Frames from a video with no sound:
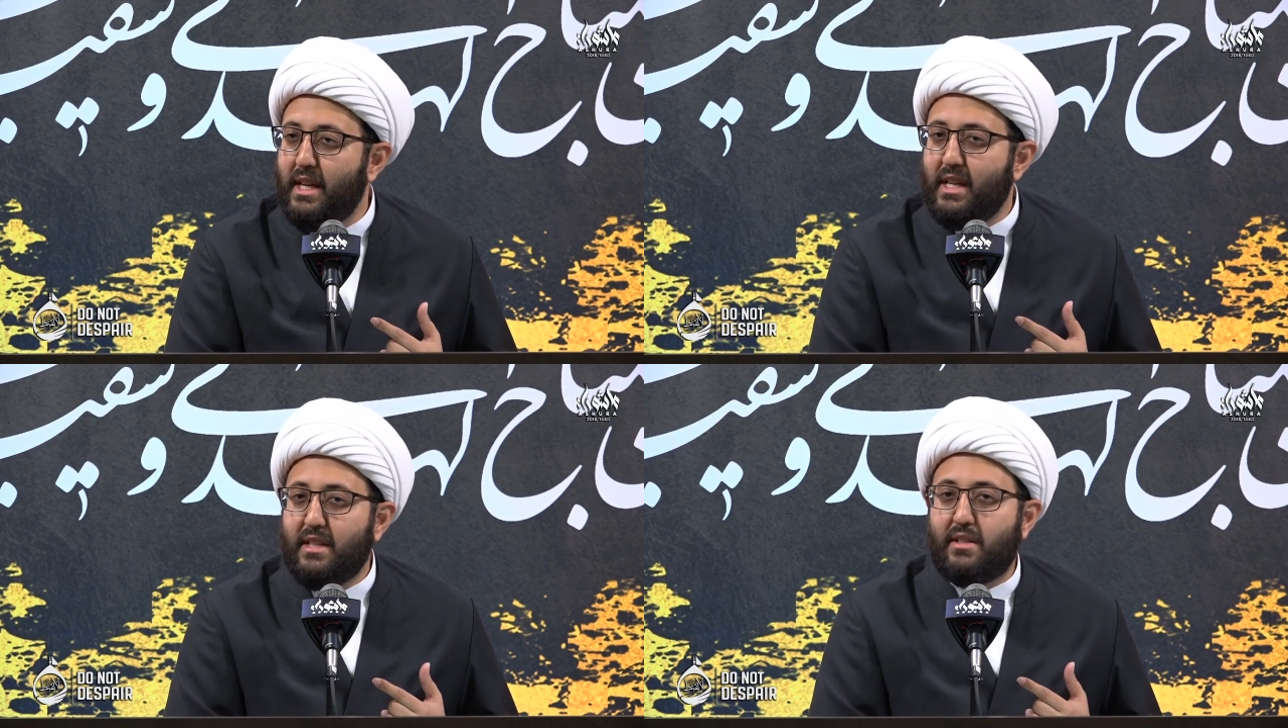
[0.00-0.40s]

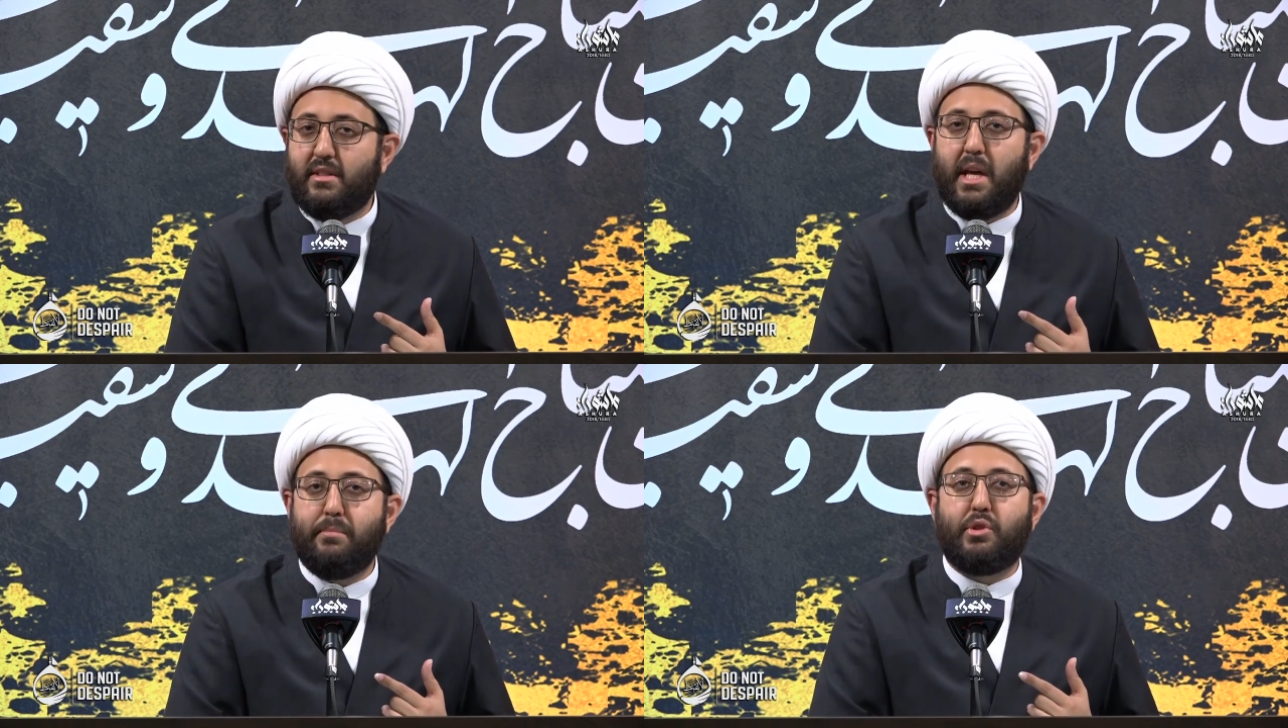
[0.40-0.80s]

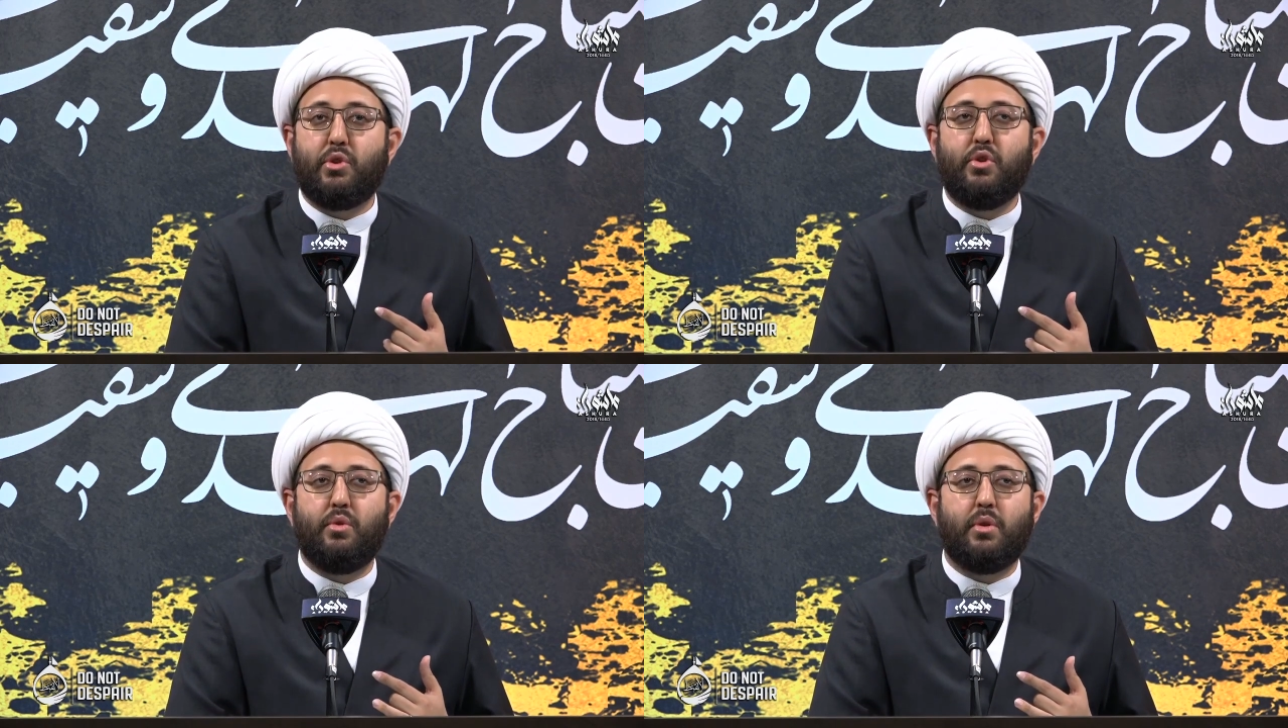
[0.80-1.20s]
Step
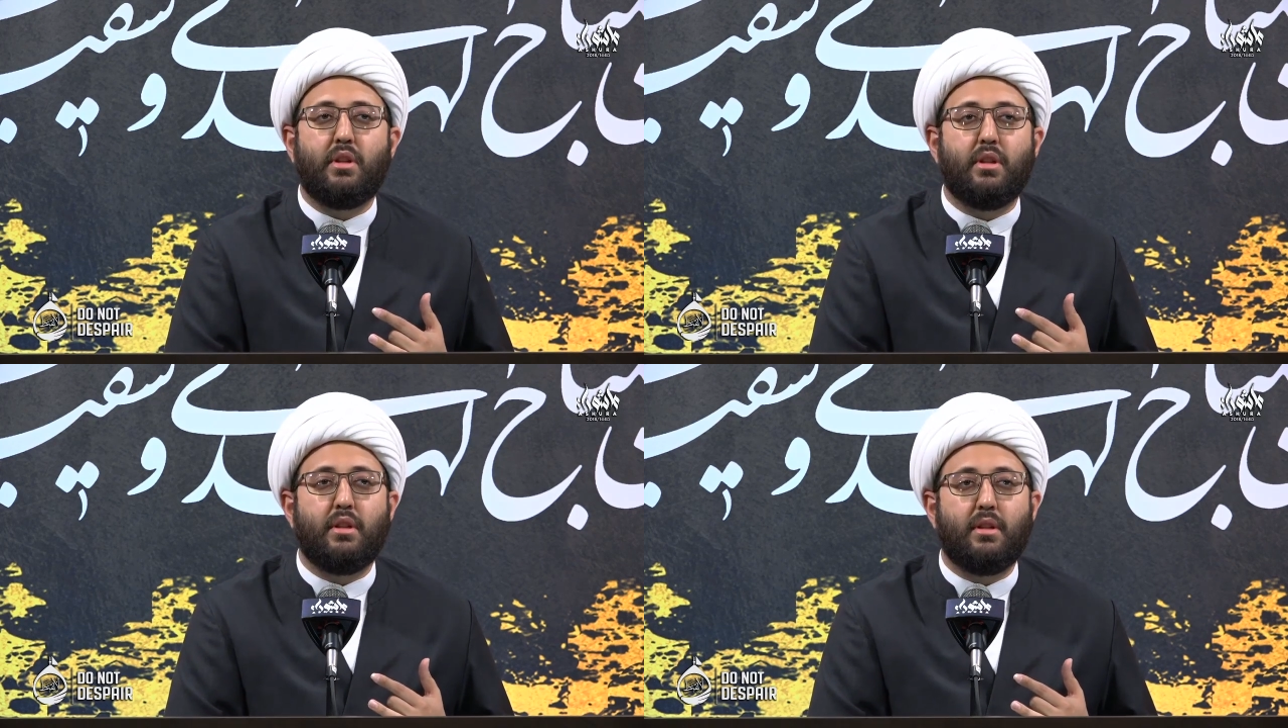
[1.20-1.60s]
2,
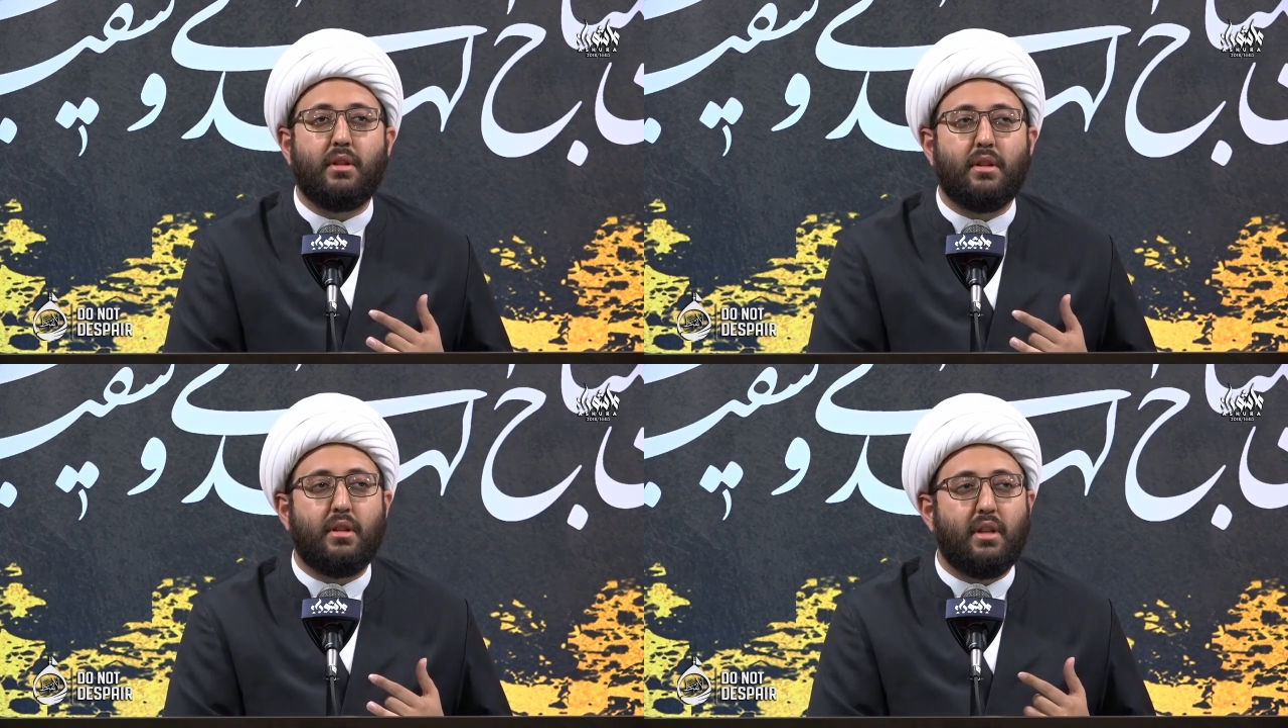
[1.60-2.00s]

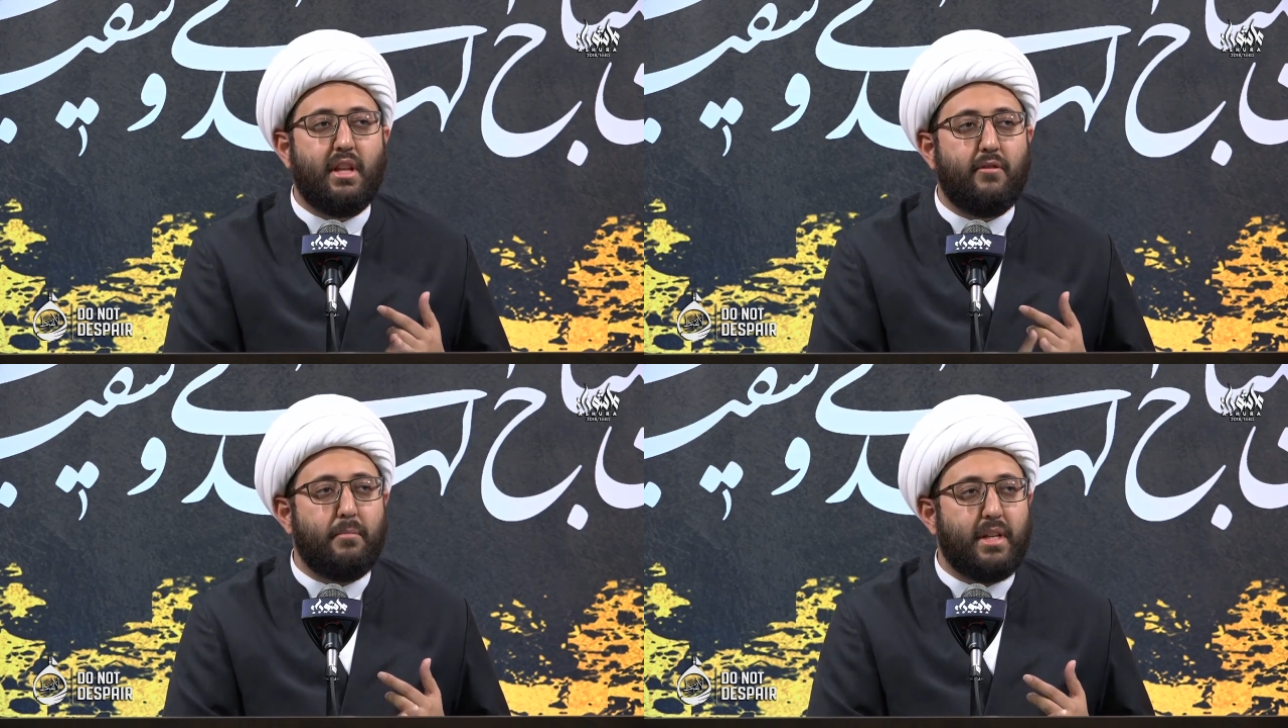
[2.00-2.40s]

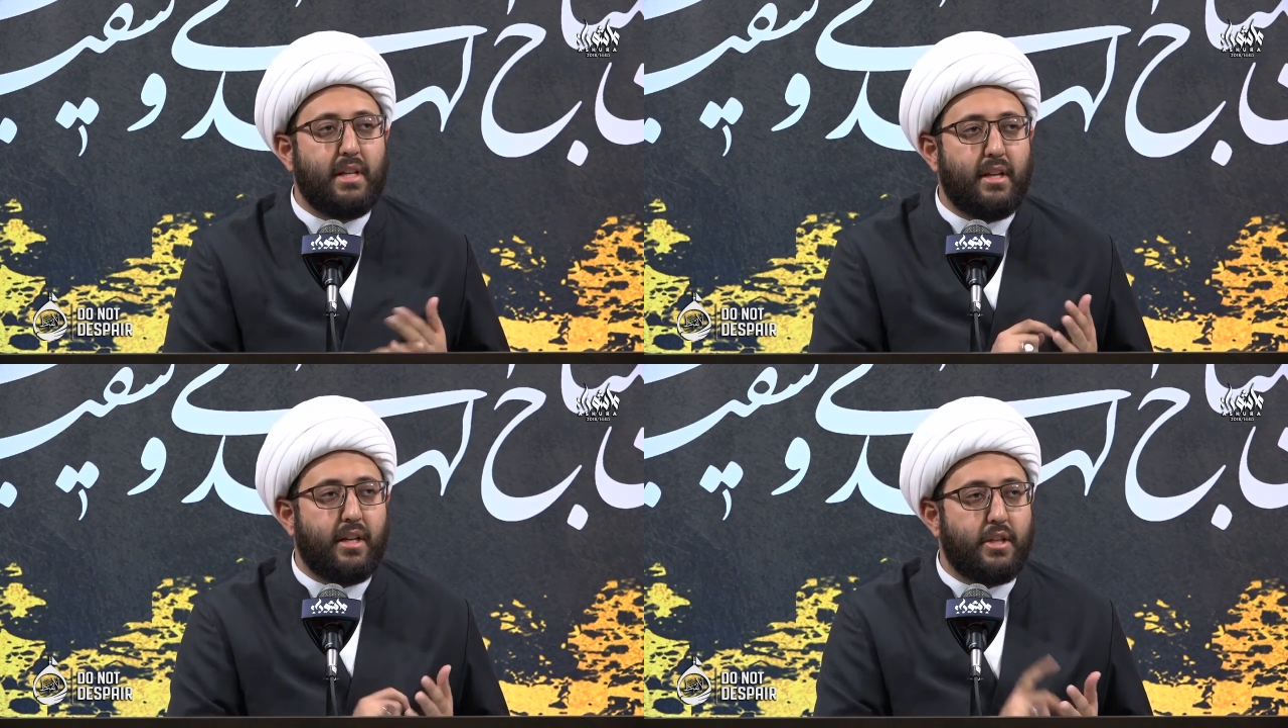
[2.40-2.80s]
leave
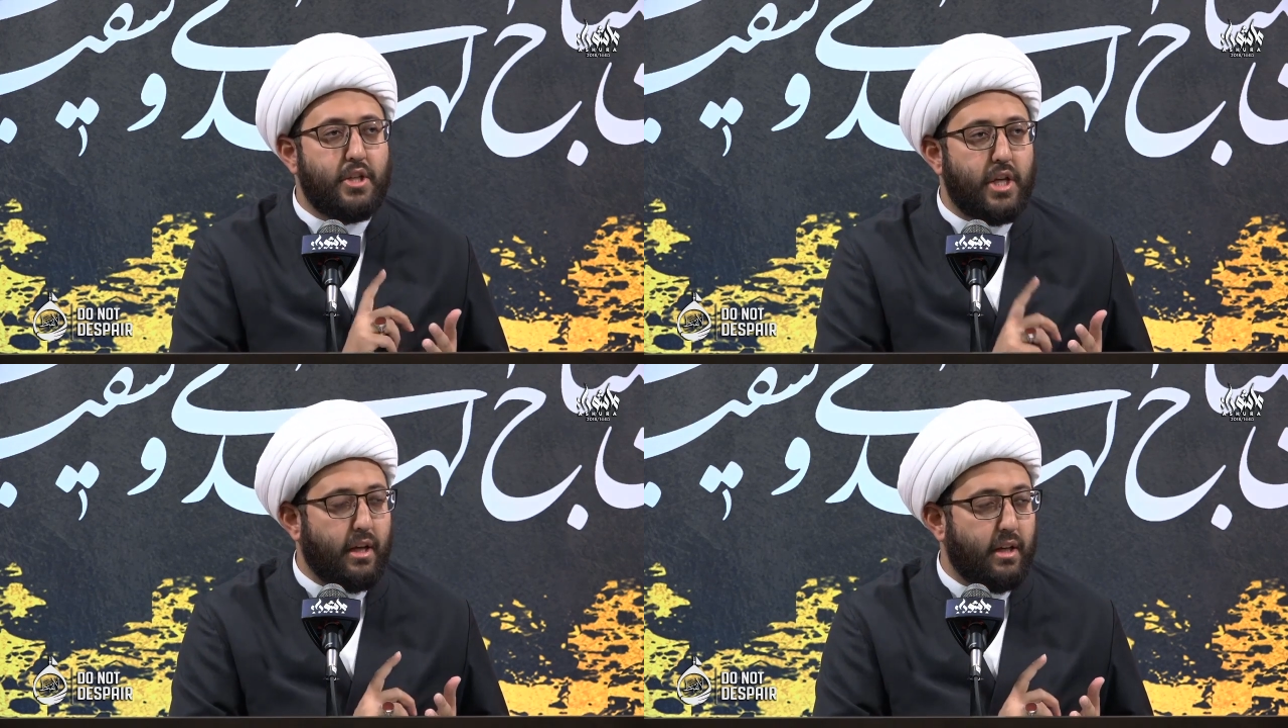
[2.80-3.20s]
Medina.
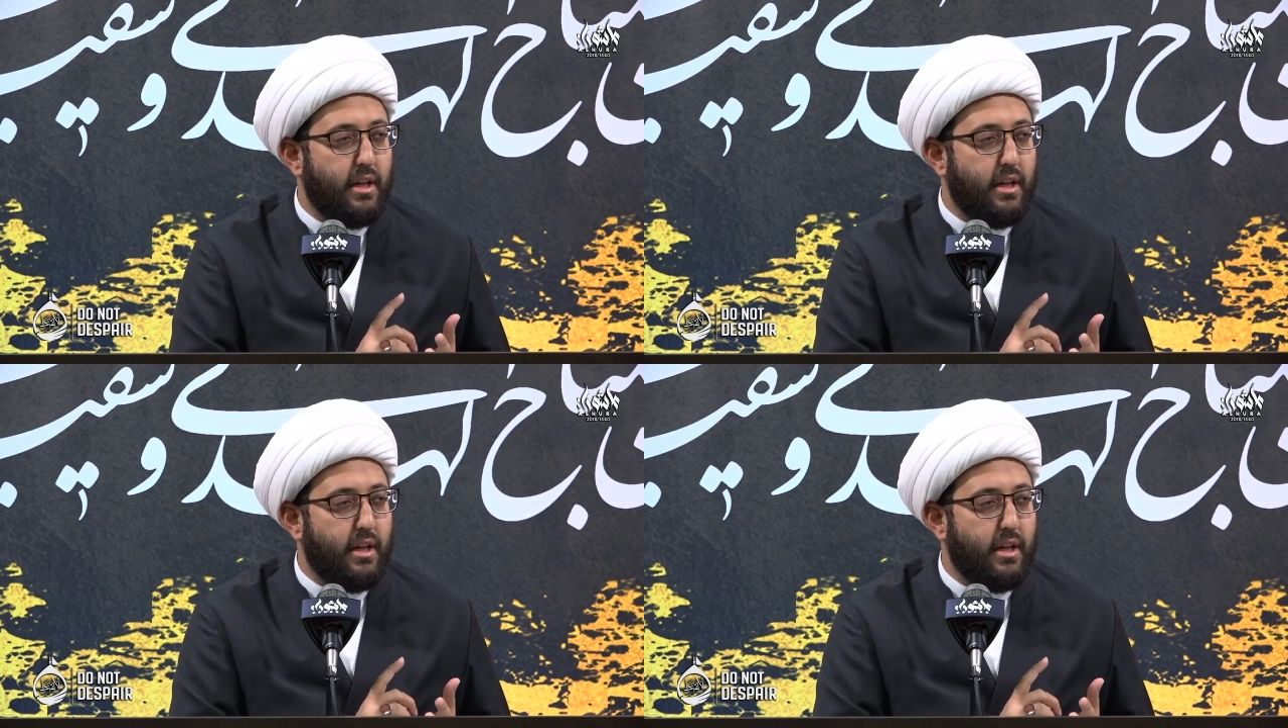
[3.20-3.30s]
Check.